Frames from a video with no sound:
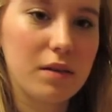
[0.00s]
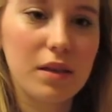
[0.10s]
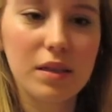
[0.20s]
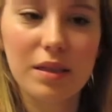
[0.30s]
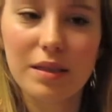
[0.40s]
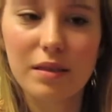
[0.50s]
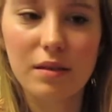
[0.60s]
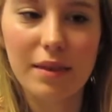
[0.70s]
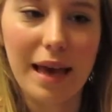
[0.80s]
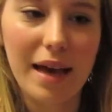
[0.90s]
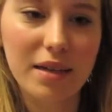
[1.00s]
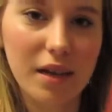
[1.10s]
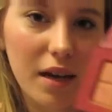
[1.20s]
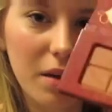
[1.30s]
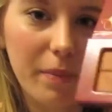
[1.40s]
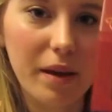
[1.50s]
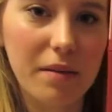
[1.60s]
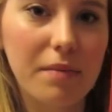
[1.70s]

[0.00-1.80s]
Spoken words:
This isn't that dark, but